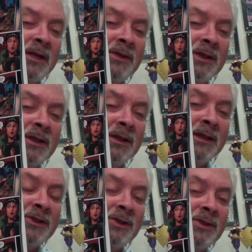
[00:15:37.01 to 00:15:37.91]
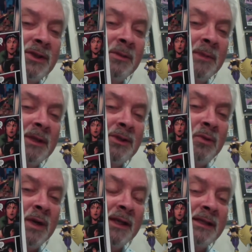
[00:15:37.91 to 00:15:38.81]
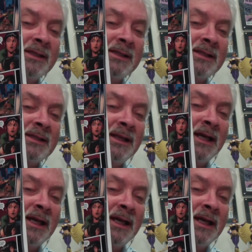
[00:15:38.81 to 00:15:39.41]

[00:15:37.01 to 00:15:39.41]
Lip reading: the issues in the mid-20s